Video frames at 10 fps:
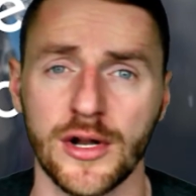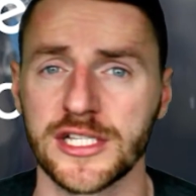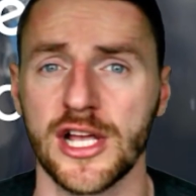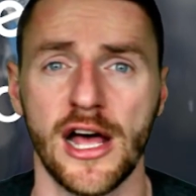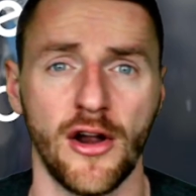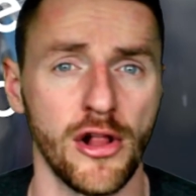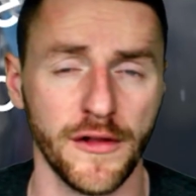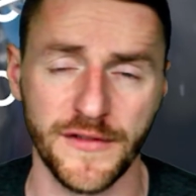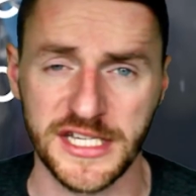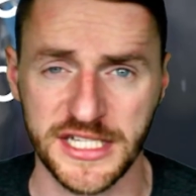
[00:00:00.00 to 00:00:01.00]
or it's got all
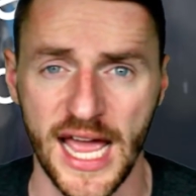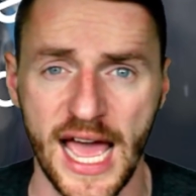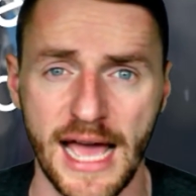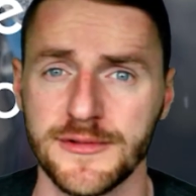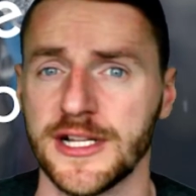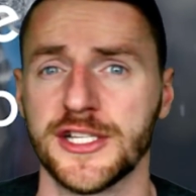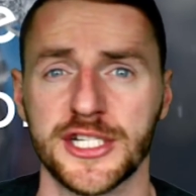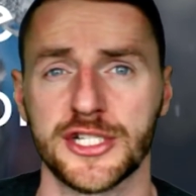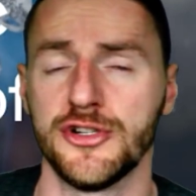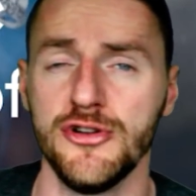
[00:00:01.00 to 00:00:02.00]
of these tabs and it's
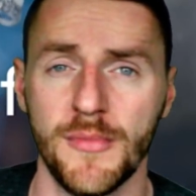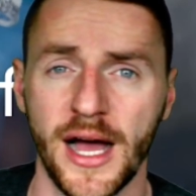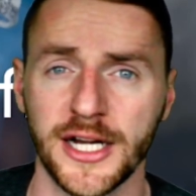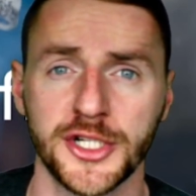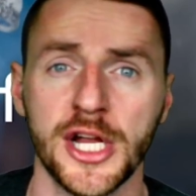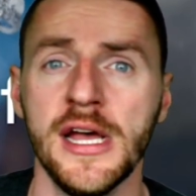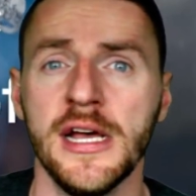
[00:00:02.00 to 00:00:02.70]
just too much